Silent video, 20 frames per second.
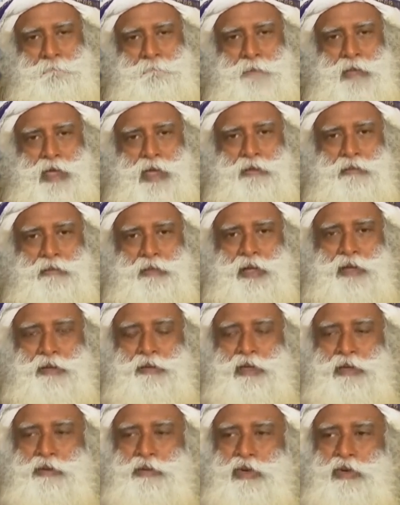and
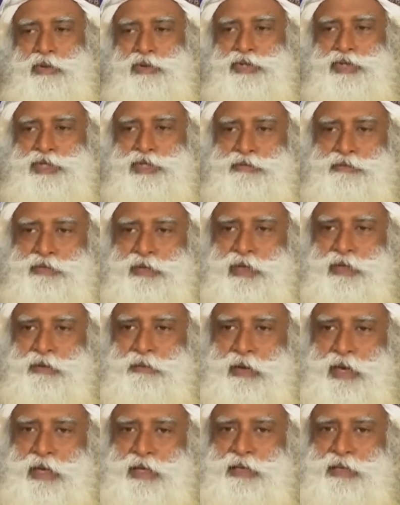becoming more severe
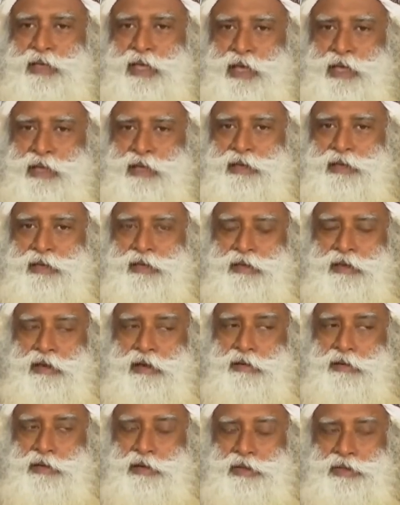by the day
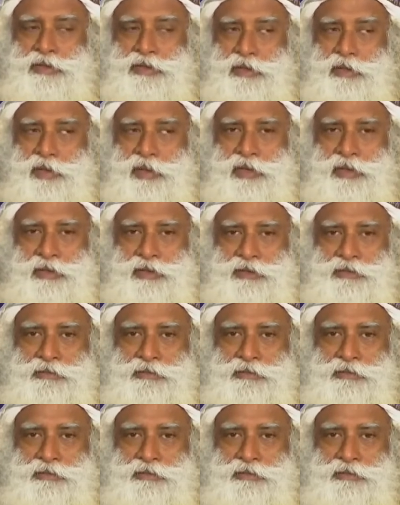across the world.